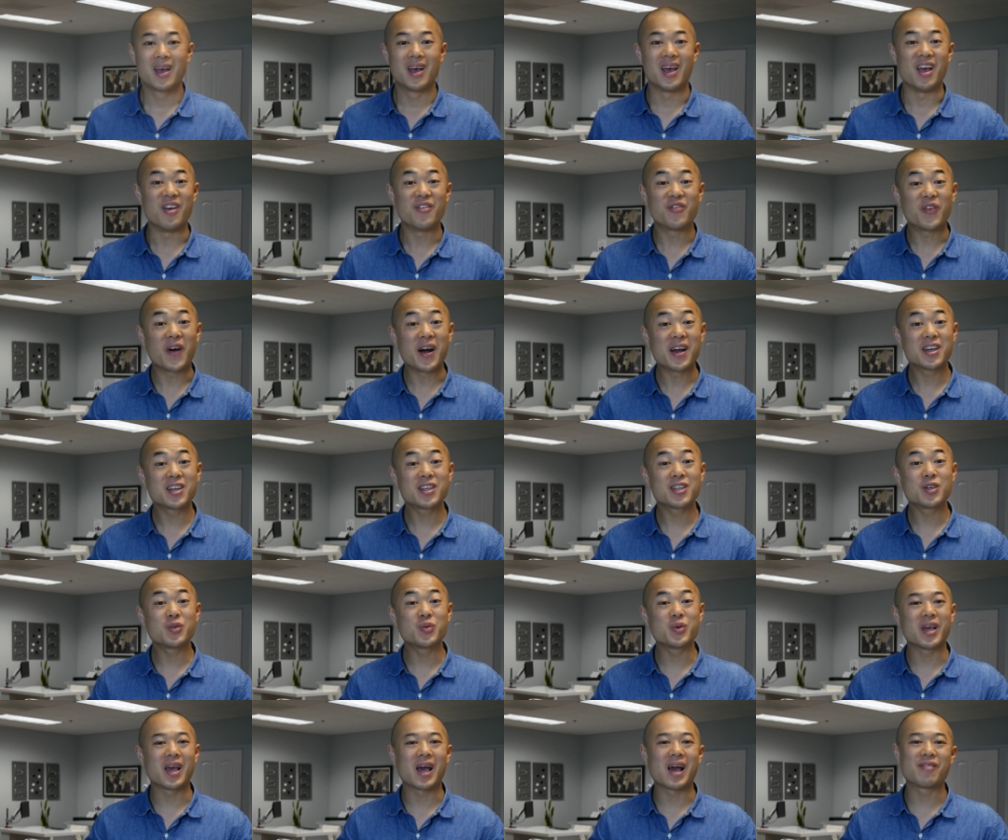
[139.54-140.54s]
And finally,
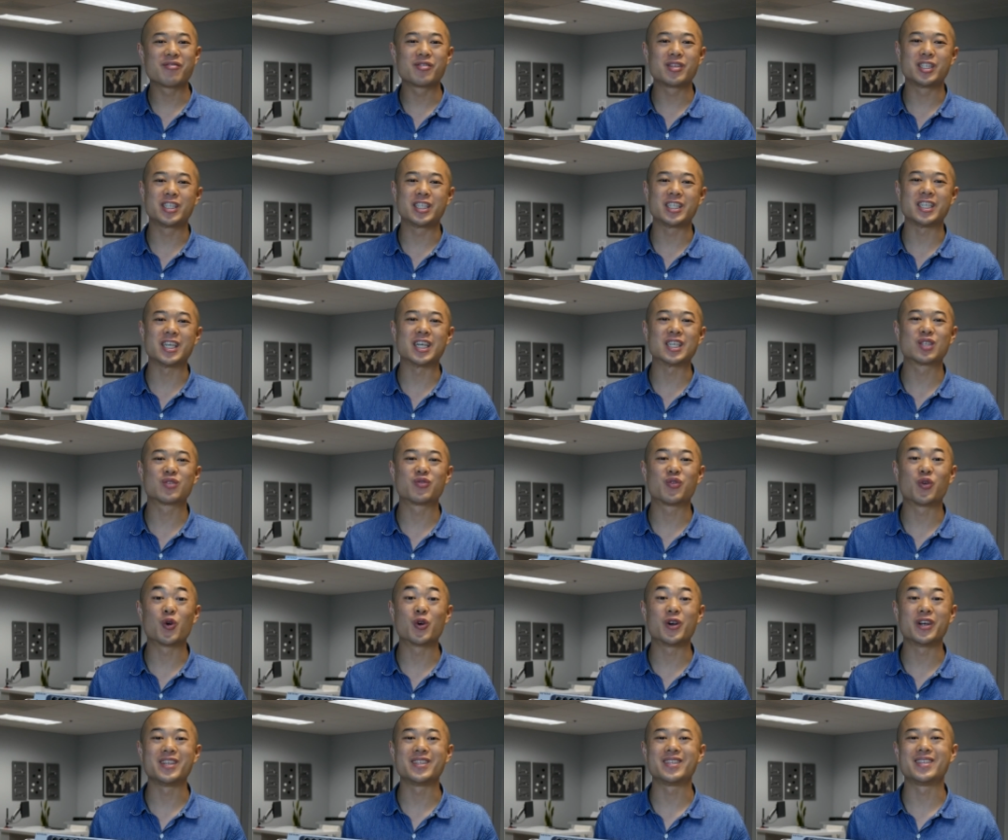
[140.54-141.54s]
we have the
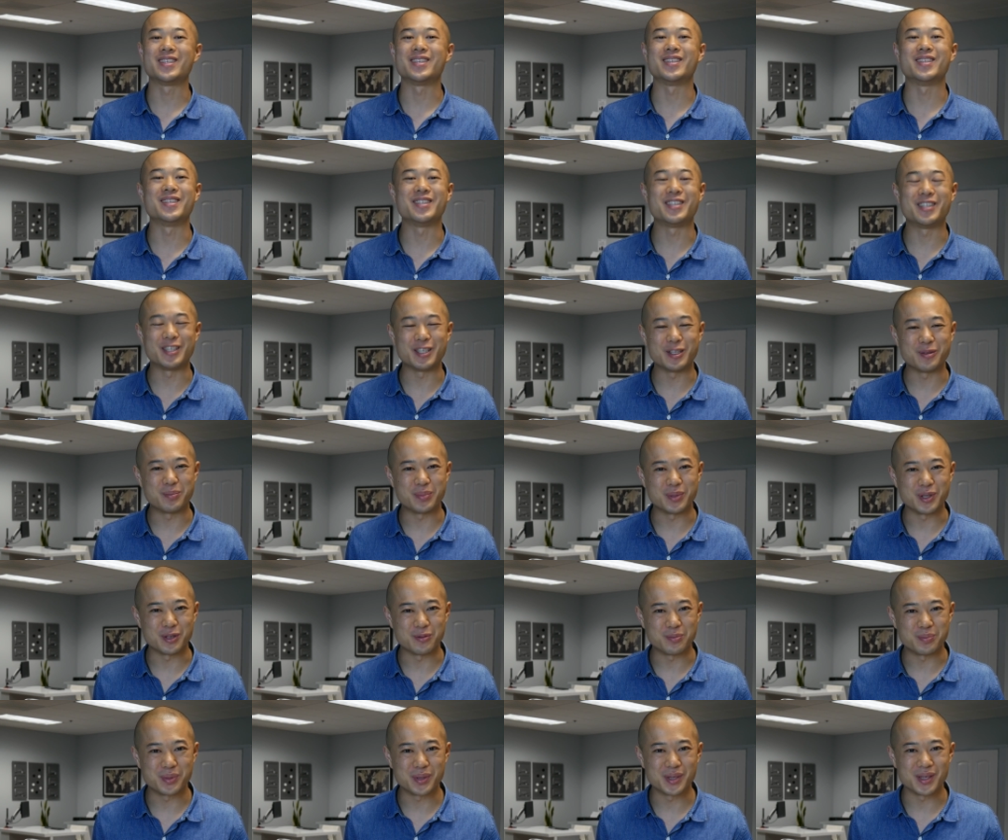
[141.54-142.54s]
GS418
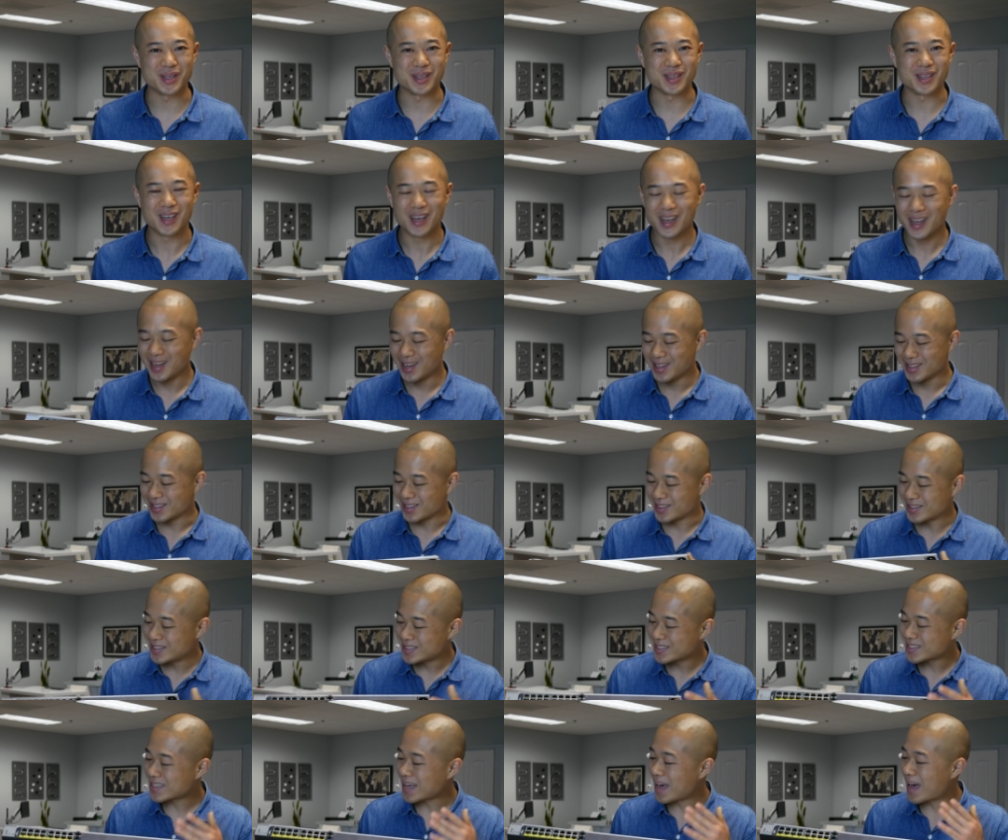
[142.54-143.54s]
TPP. Now
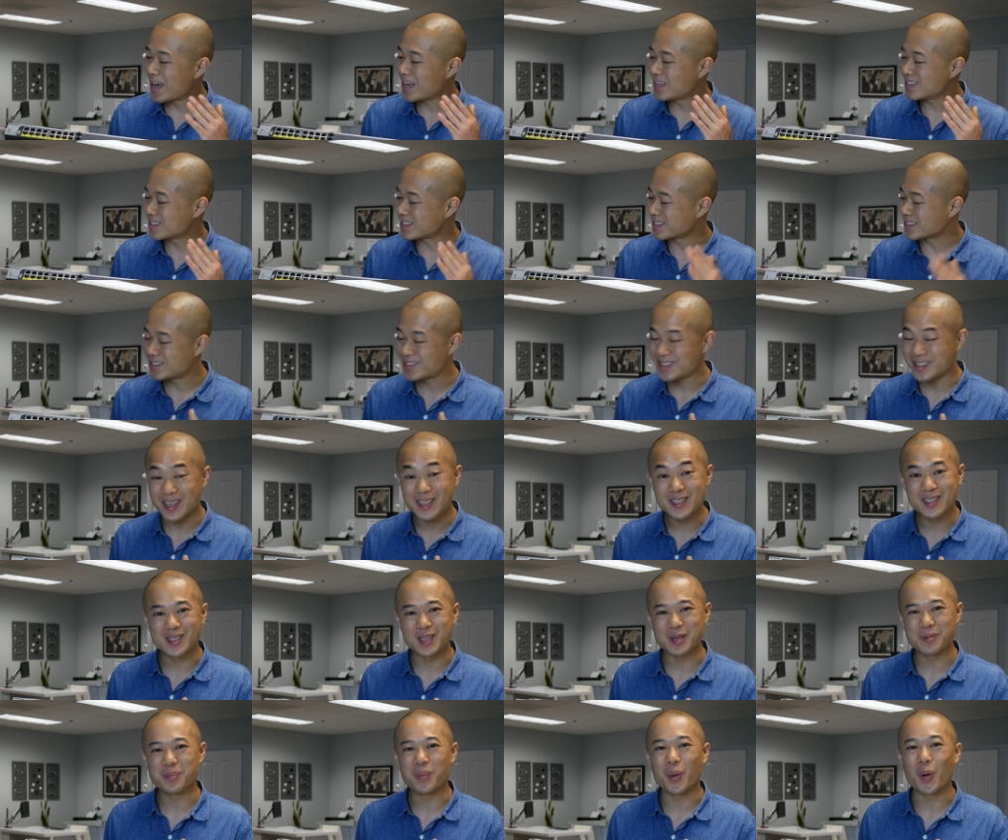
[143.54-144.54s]
this guy is a
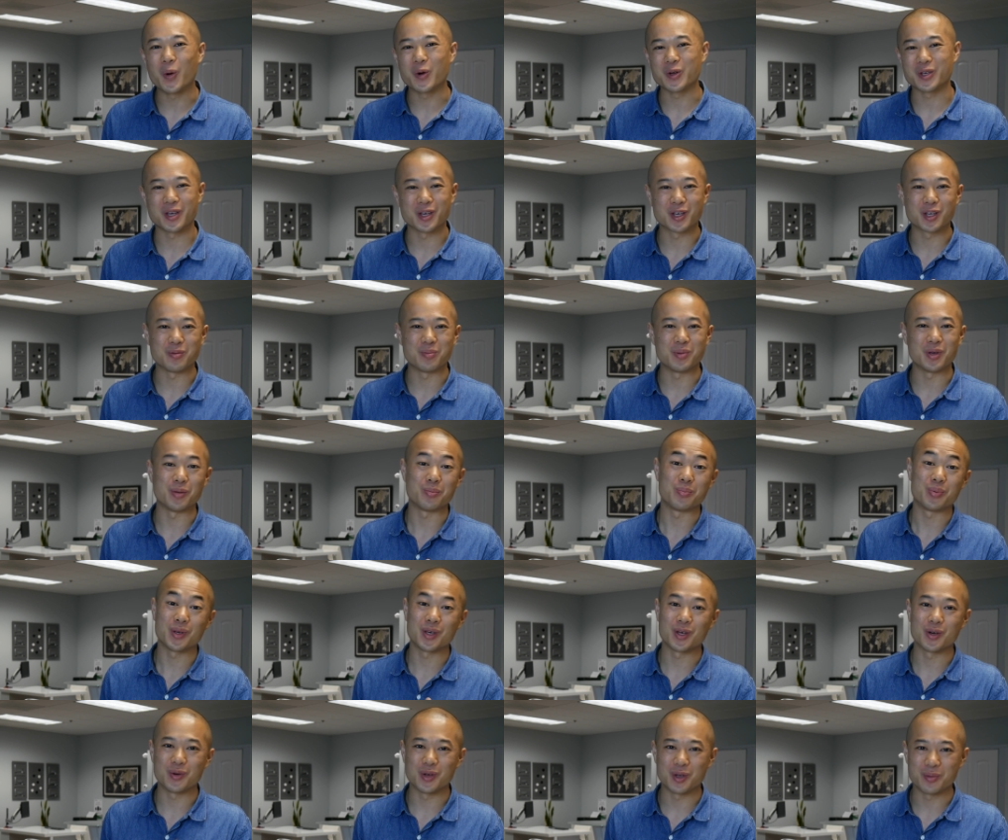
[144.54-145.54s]
16 port gigabit
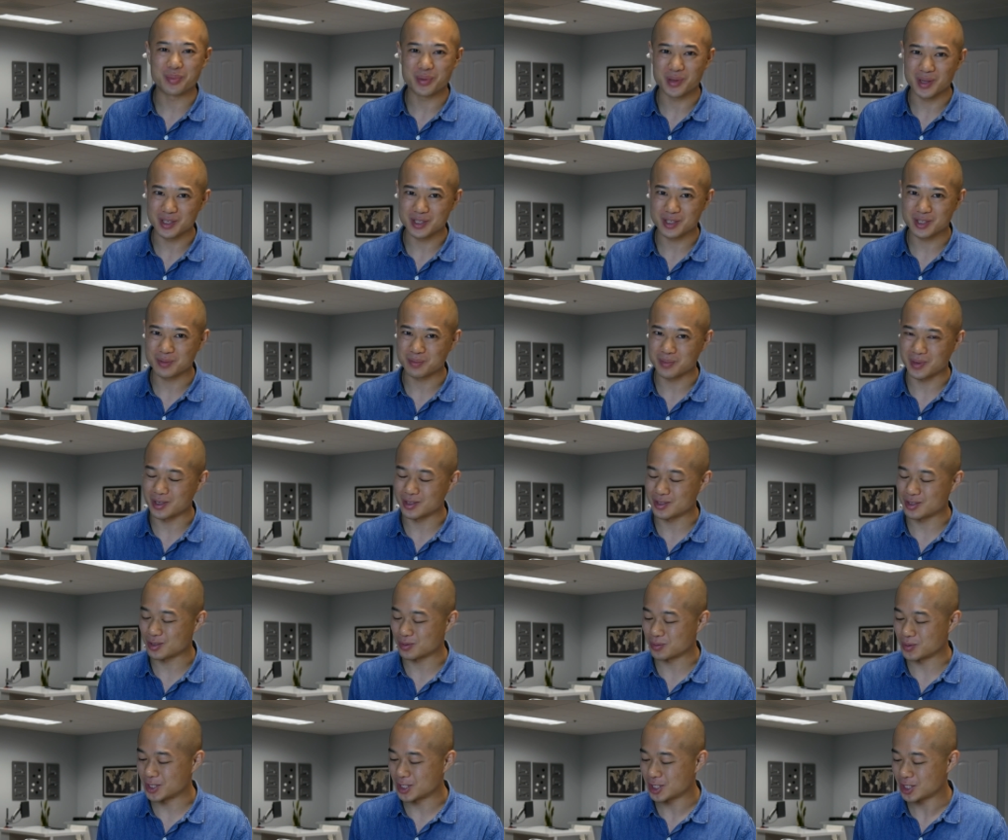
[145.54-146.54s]
PoE plus smart
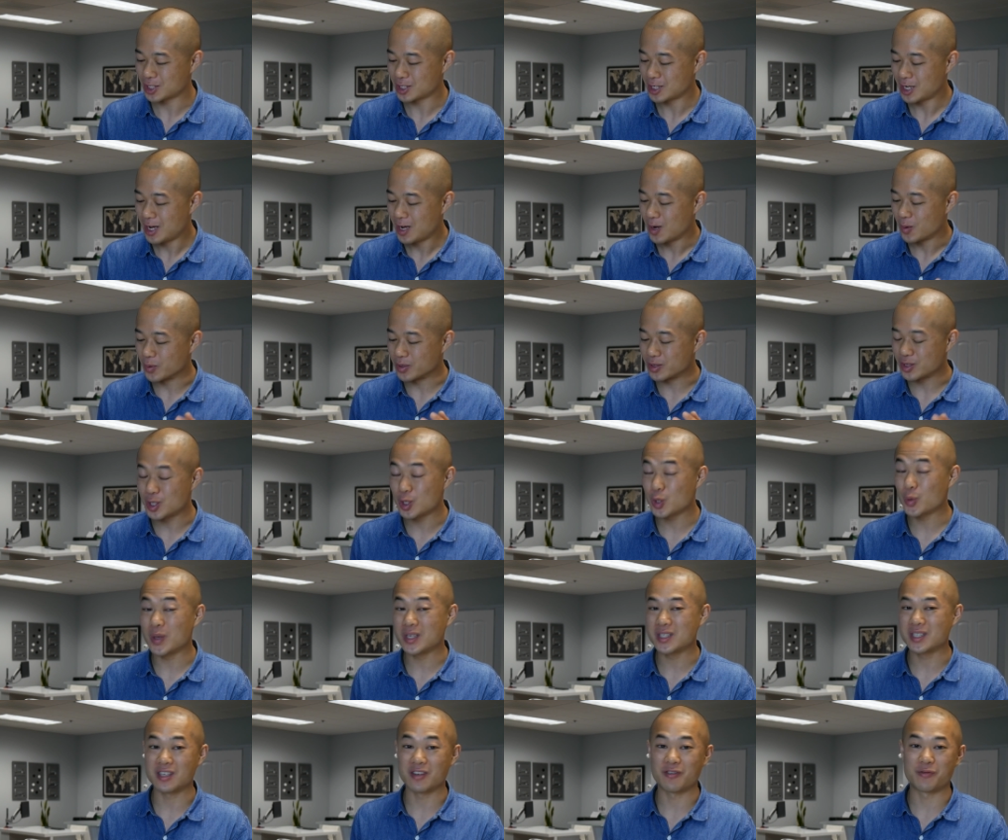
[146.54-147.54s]
switch with two
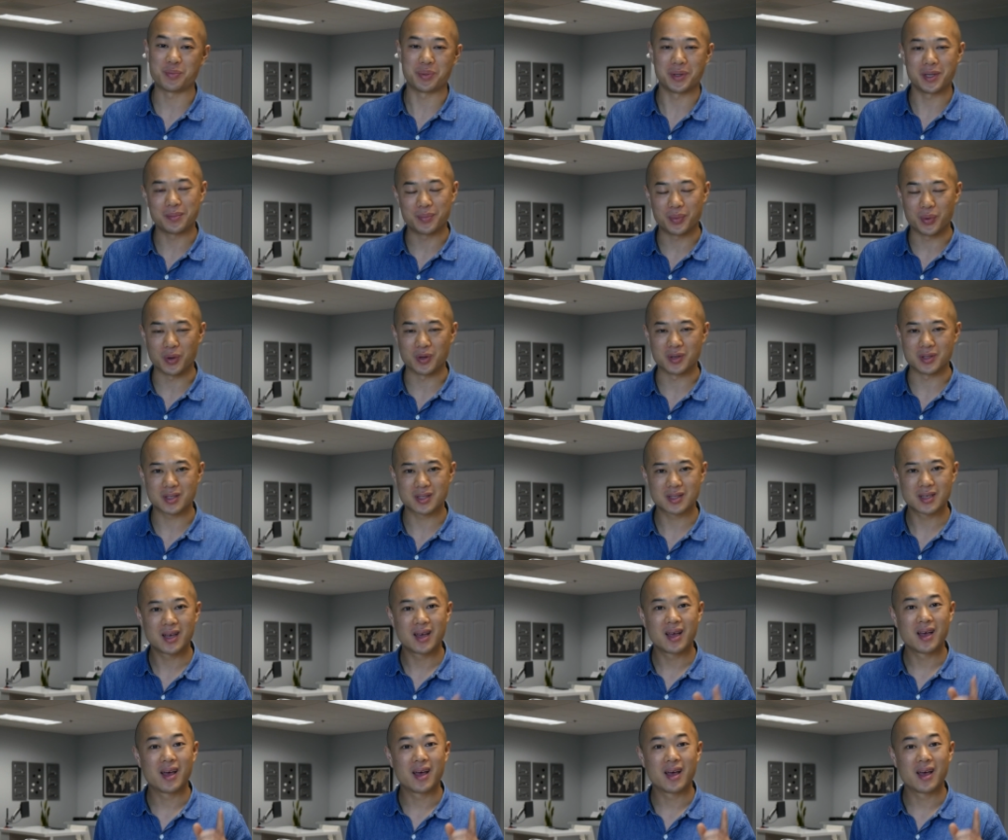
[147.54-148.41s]
SFP ports